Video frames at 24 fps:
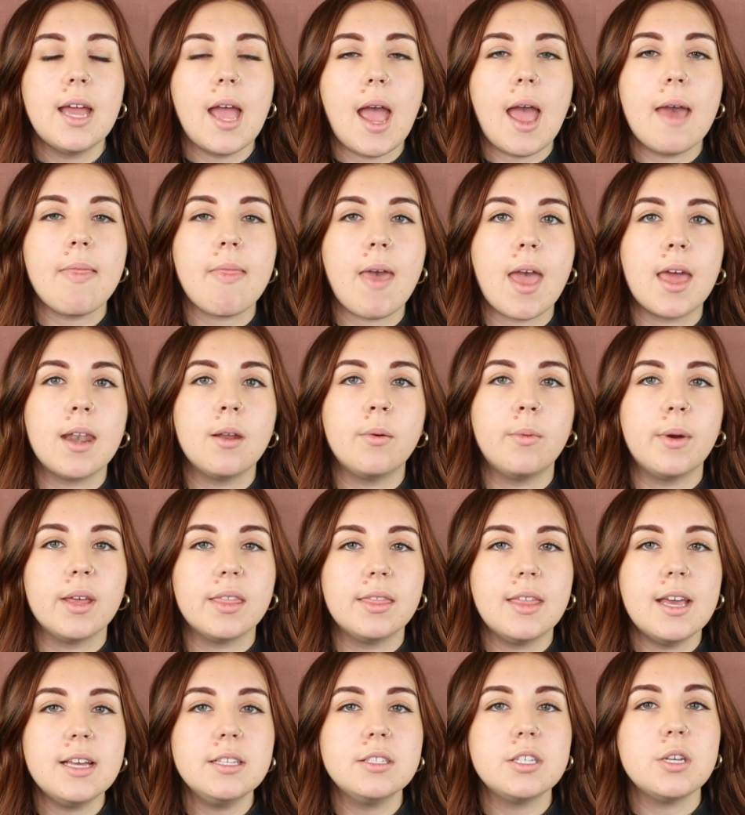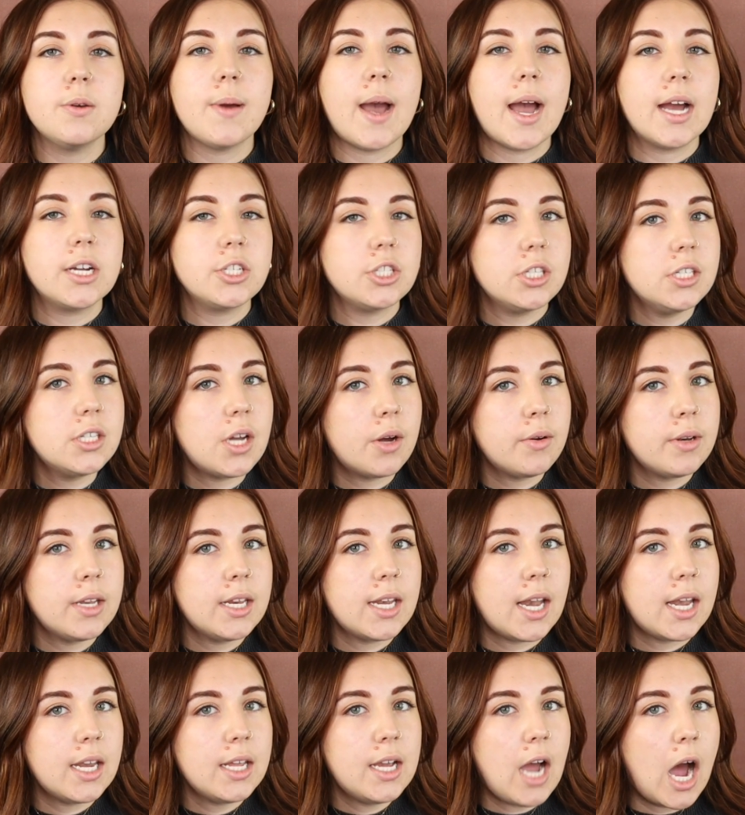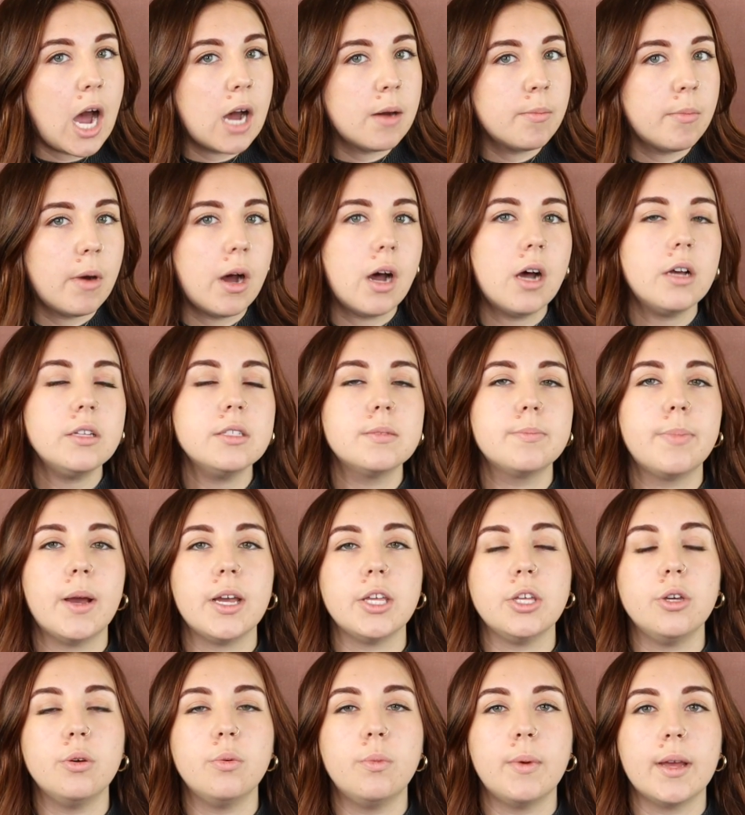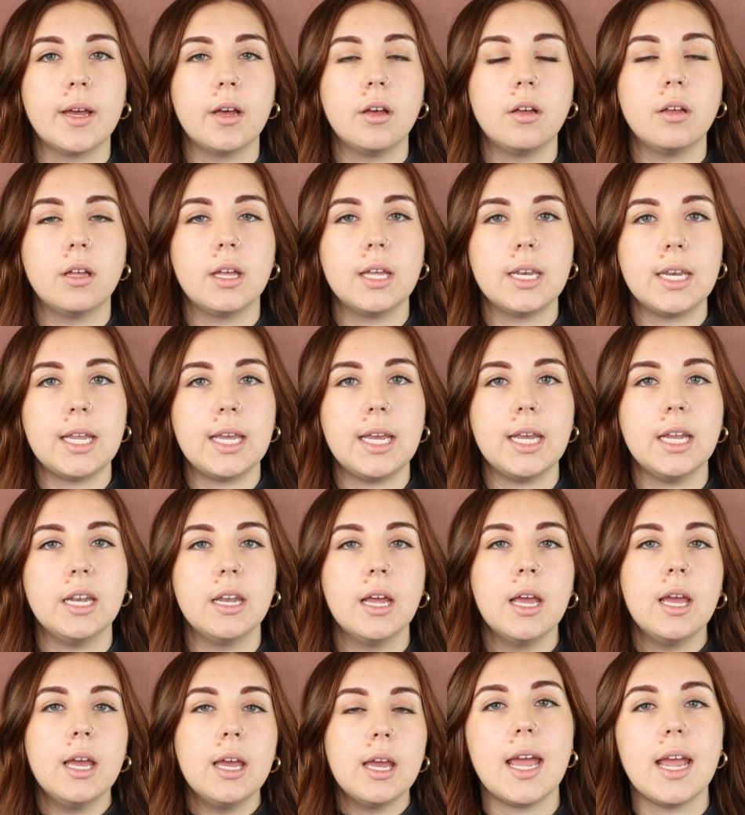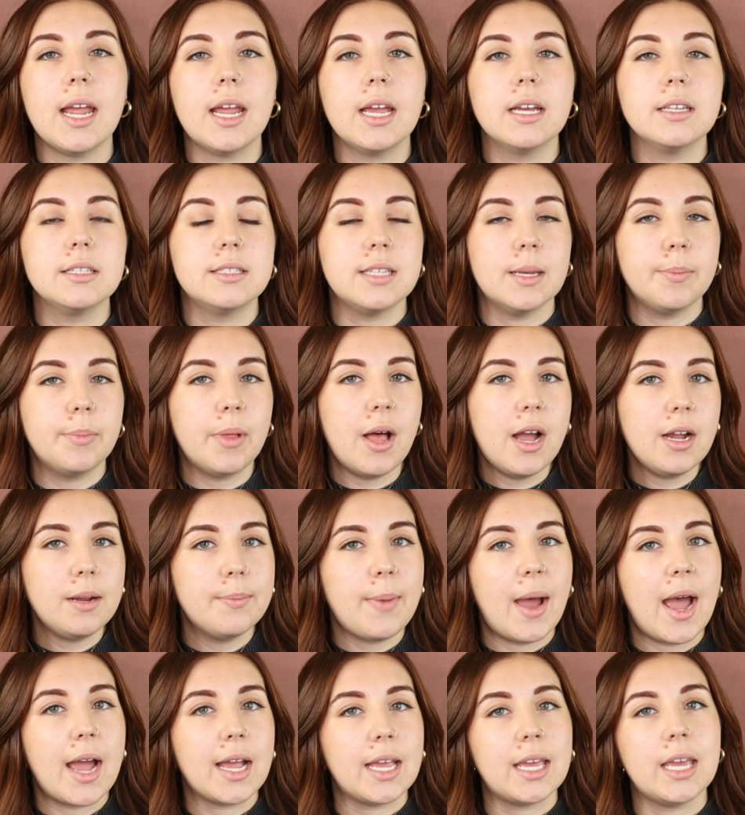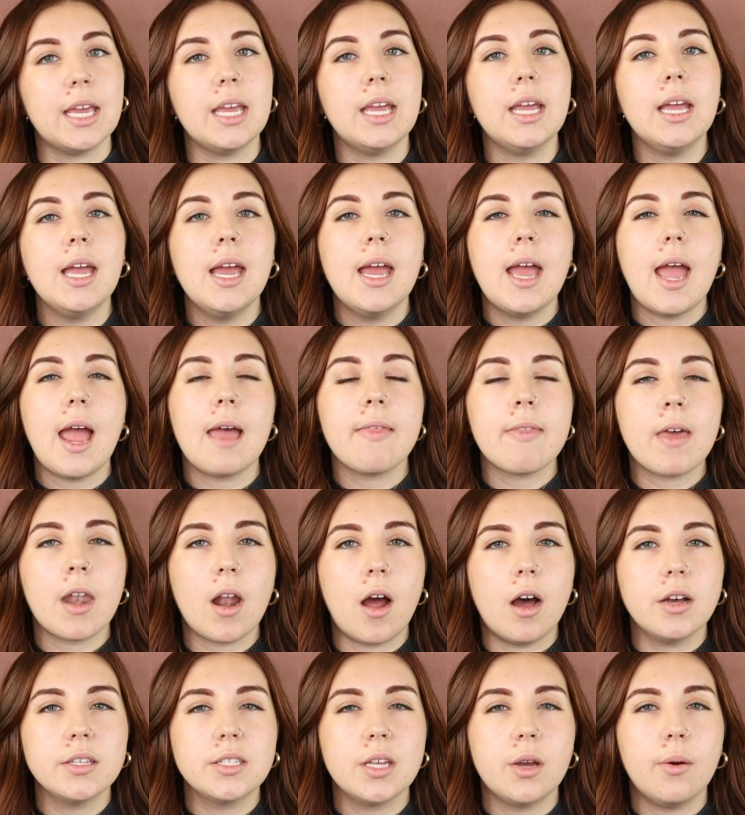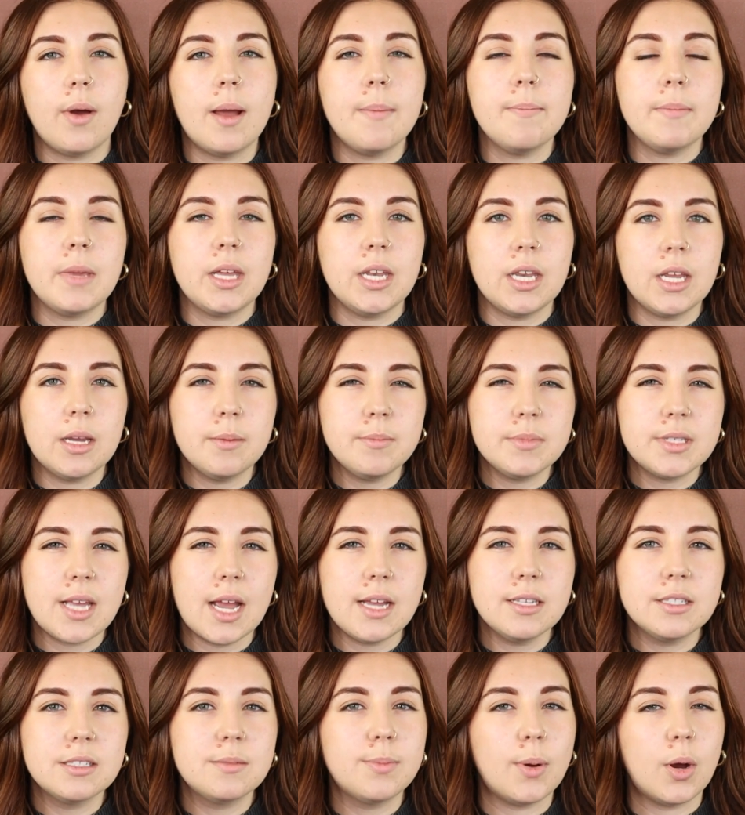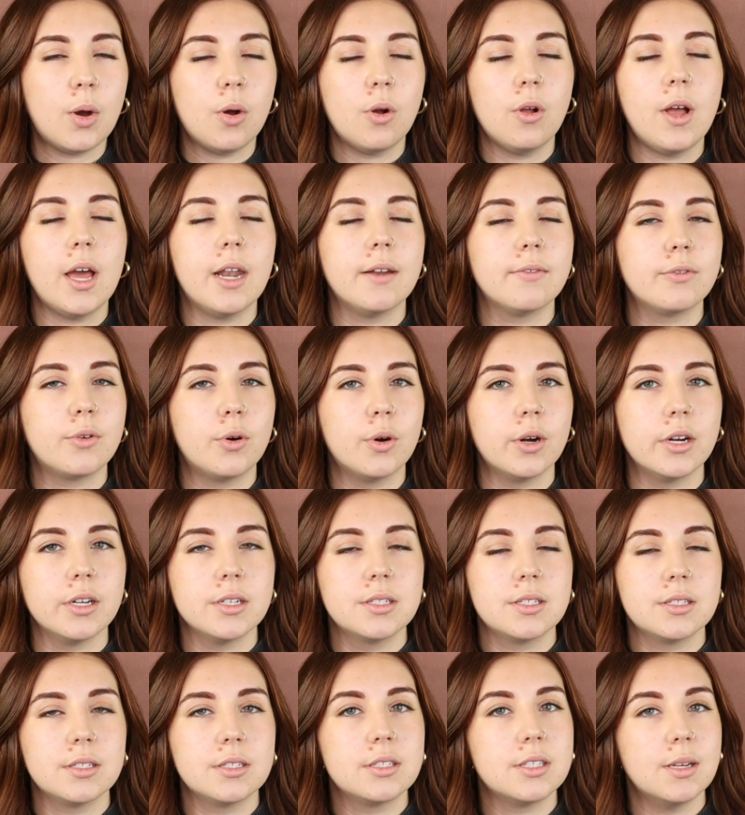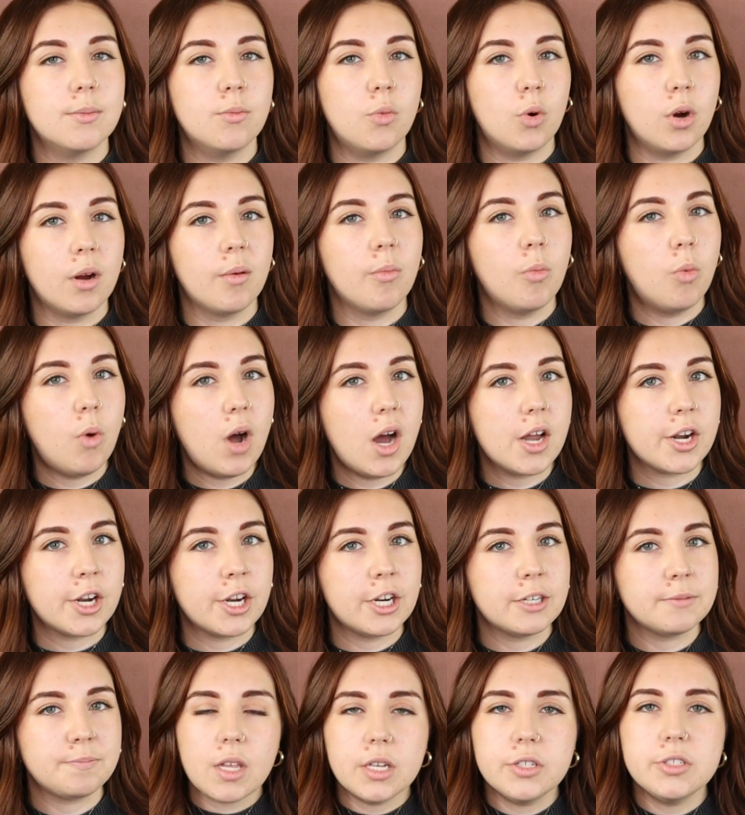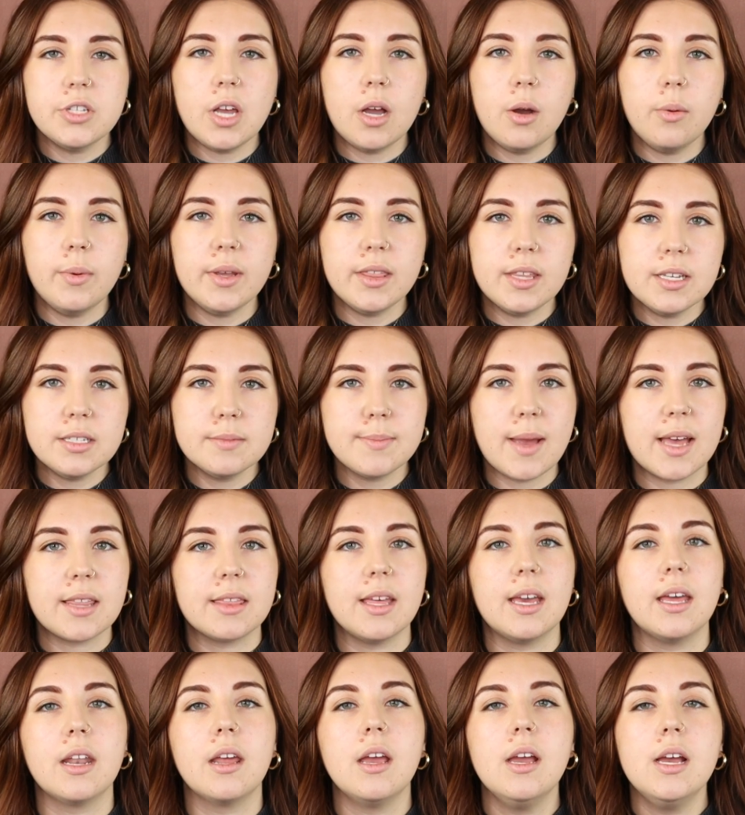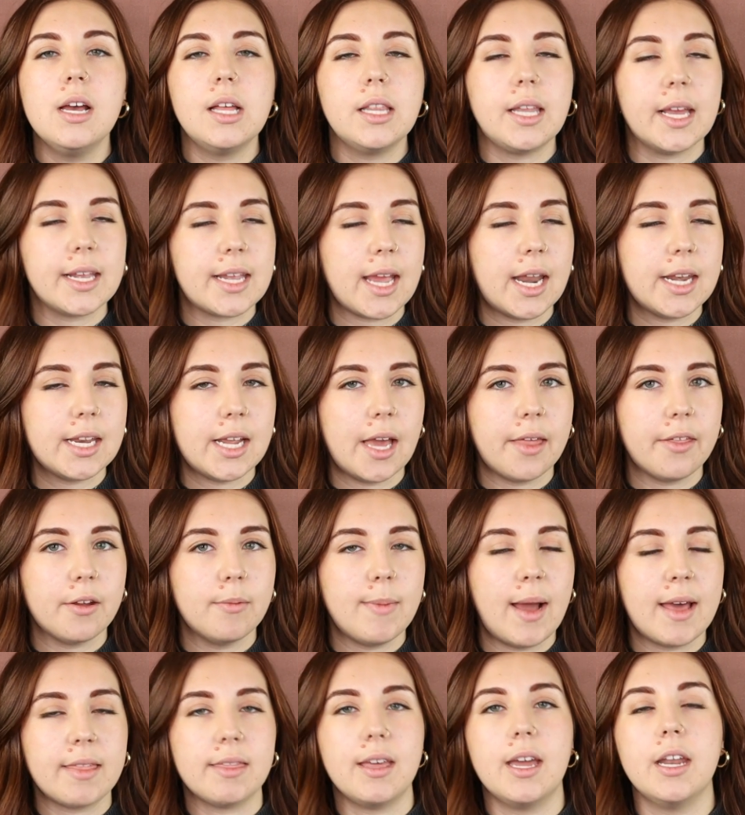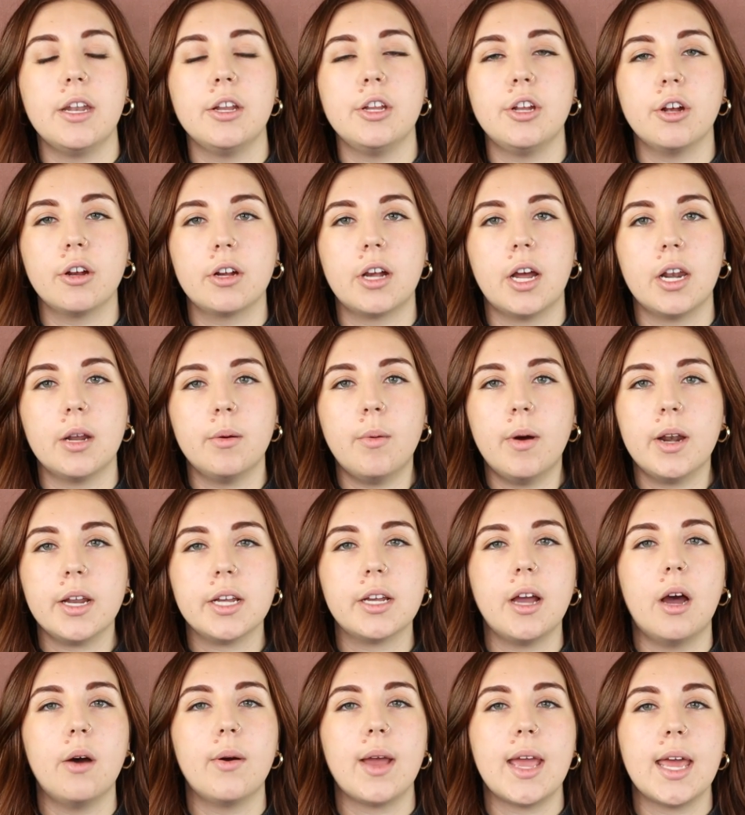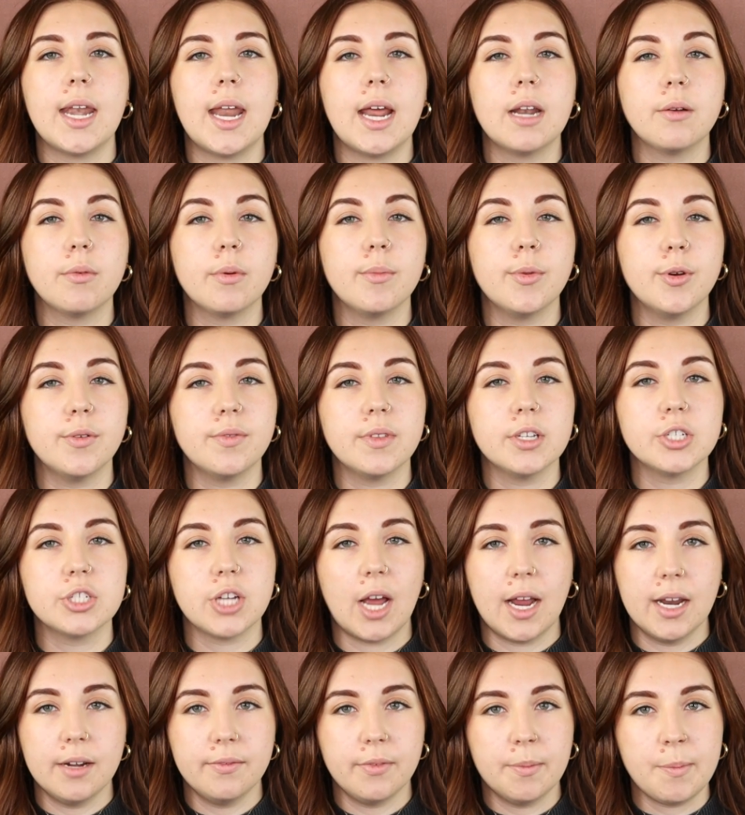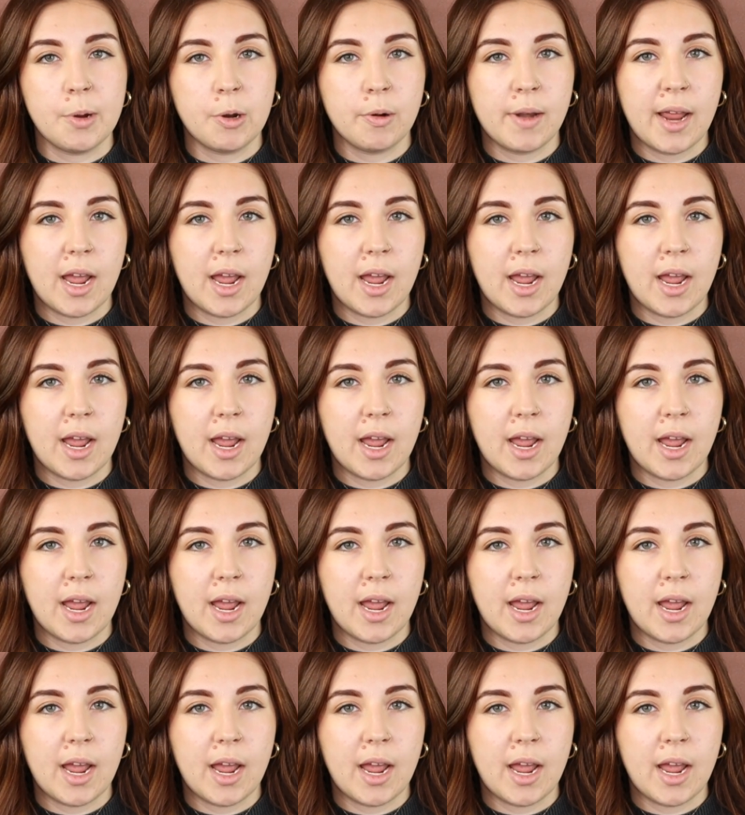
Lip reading: And then with this, you actually don't need any cotton balls, but you will need a Ziploc baggie and then also a medium-sized bowl and of course some warm water. So with this method, like any other method, you're gonna wanna go in and remove the shine from your